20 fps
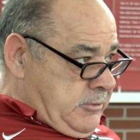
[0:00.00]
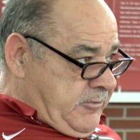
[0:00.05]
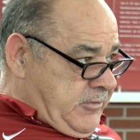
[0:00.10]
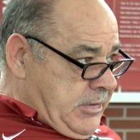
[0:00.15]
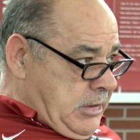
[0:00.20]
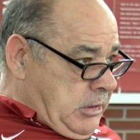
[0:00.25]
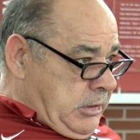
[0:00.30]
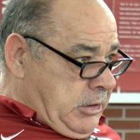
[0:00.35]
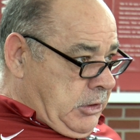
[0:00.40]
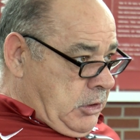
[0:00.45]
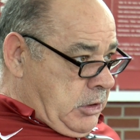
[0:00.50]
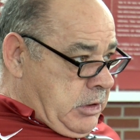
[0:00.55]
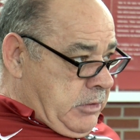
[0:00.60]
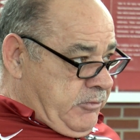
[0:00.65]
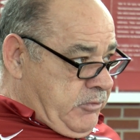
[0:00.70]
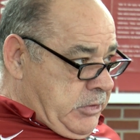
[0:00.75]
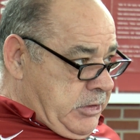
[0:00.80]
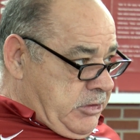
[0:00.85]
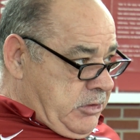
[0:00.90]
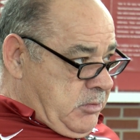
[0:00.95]
fell in
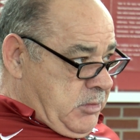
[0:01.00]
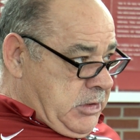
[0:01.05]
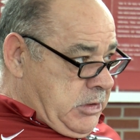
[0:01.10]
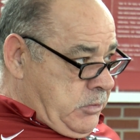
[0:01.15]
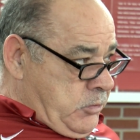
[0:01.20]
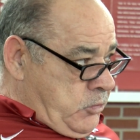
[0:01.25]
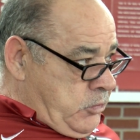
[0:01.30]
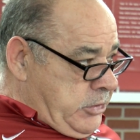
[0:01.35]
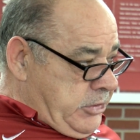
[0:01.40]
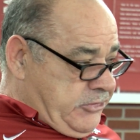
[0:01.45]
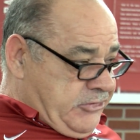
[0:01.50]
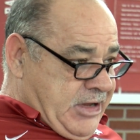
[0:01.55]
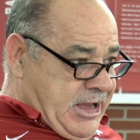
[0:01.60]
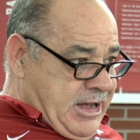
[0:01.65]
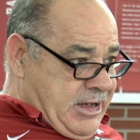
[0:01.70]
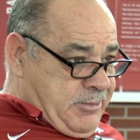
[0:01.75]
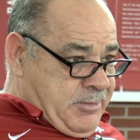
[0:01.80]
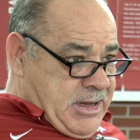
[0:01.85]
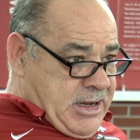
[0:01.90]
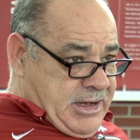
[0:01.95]
love with him, and we're
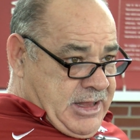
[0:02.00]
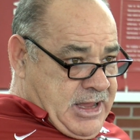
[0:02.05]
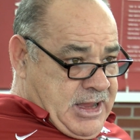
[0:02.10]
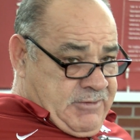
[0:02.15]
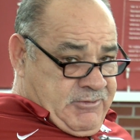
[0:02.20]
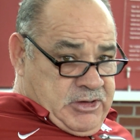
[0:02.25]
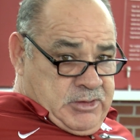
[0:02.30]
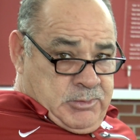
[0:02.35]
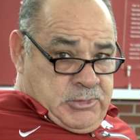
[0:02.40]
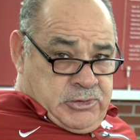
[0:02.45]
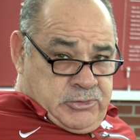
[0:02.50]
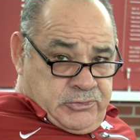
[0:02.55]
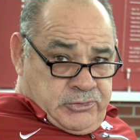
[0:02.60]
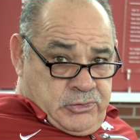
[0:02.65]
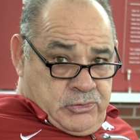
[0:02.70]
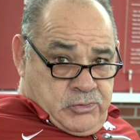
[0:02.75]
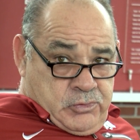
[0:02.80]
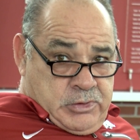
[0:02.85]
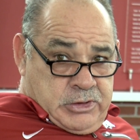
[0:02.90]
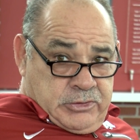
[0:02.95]
excited about having him. There's
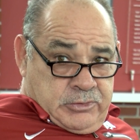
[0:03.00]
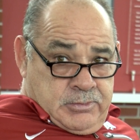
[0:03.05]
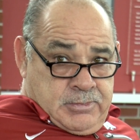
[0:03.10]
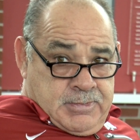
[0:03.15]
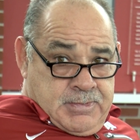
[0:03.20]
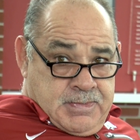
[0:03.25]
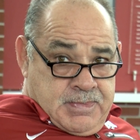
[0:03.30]
no question.